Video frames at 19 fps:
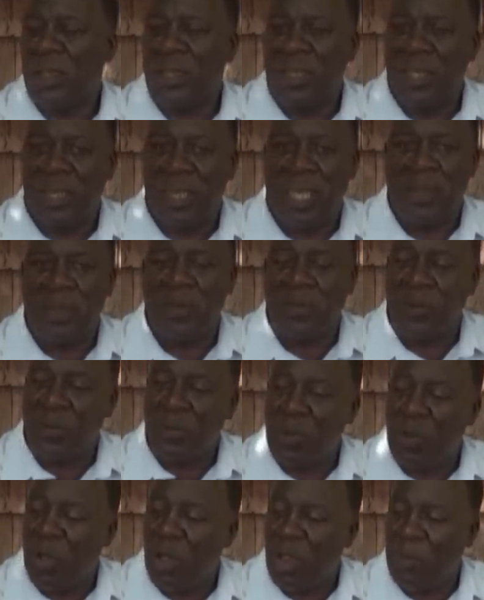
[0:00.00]
Dr. Daniel would
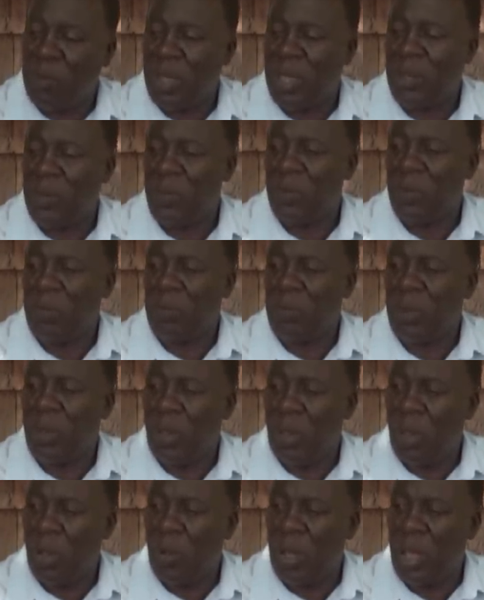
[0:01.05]
call my home.
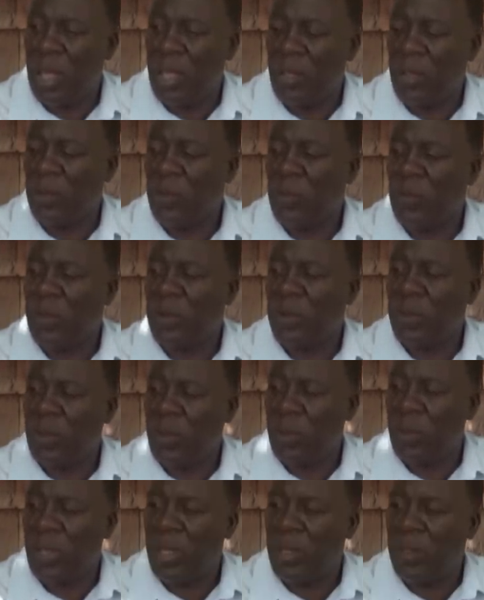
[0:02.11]
How are you doing?
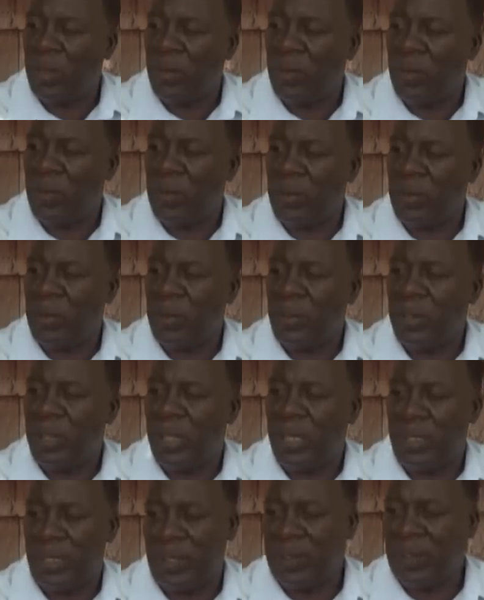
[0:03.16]
How are you doing?
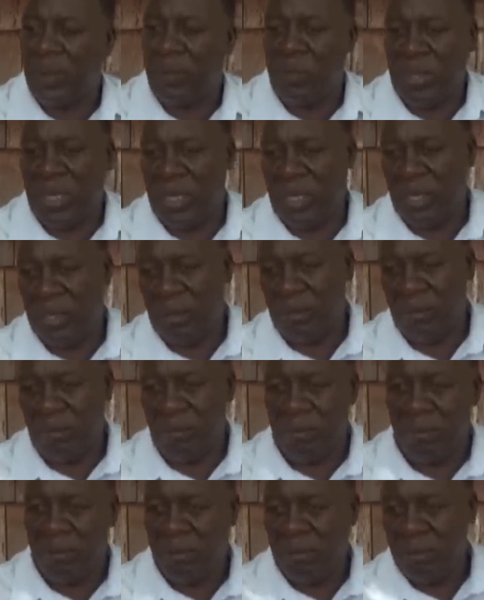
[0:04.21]
As I said, we,
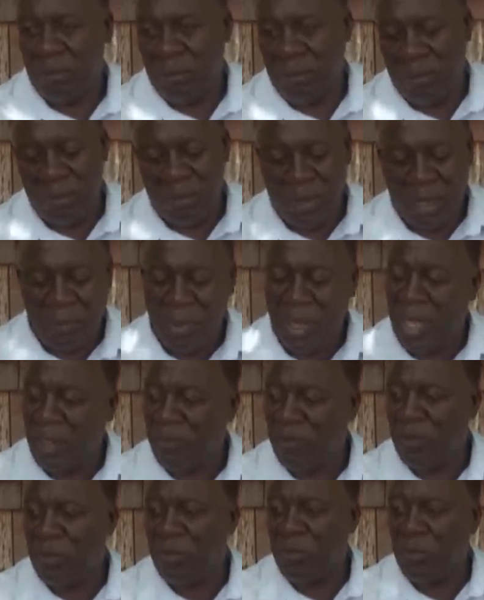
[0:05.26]

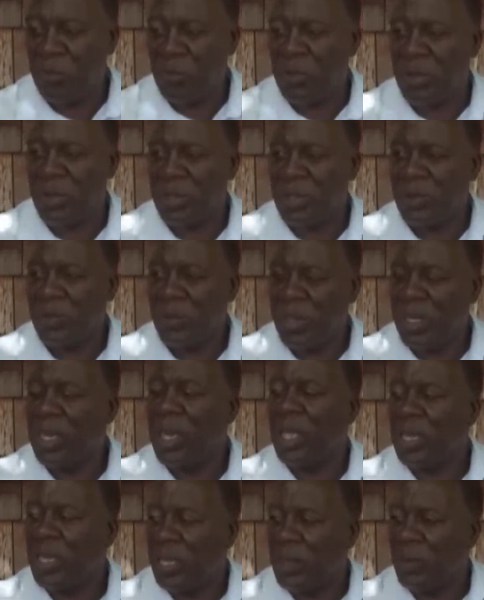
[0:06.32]
apart from work, we
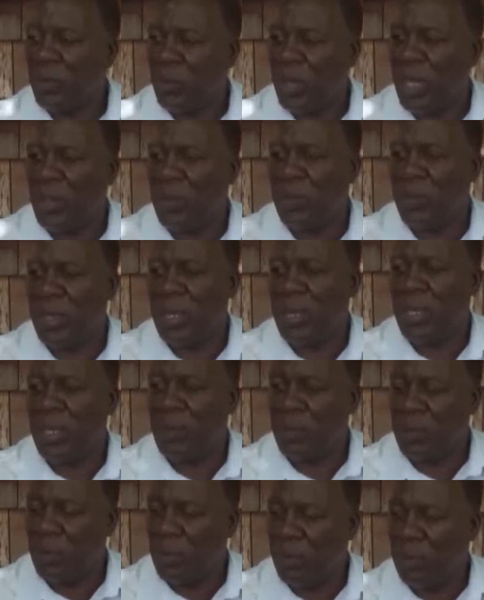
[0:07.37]
got on quite well. I
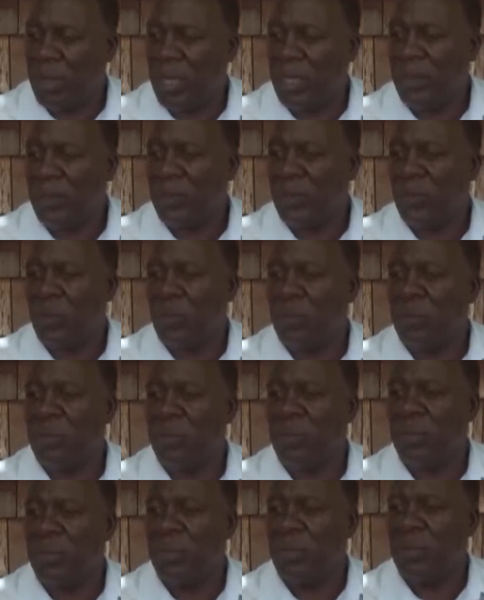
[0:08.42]
would go by his home
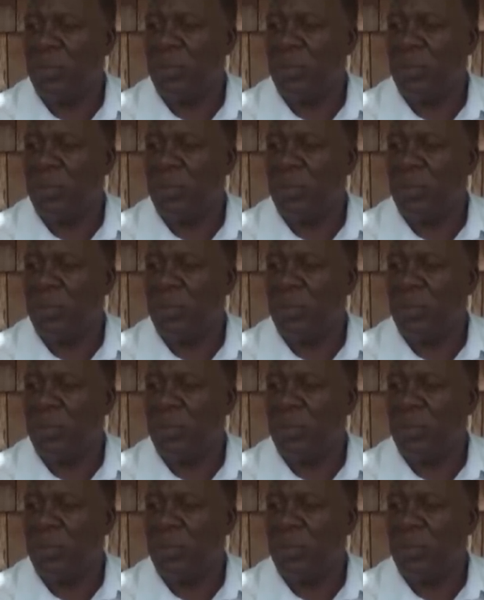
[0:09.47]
